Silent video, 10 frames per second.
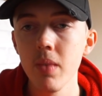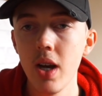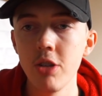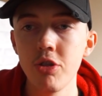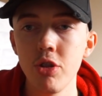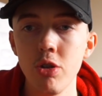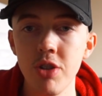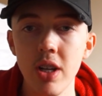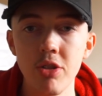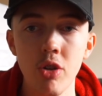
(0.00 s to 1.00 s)
I used to use
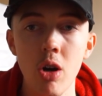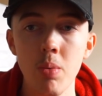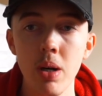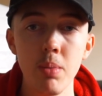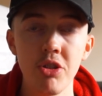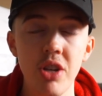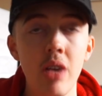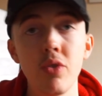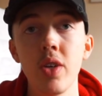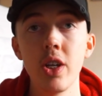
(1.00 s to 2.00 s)
that song pretty much
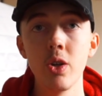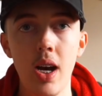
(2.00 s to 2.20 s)
every video.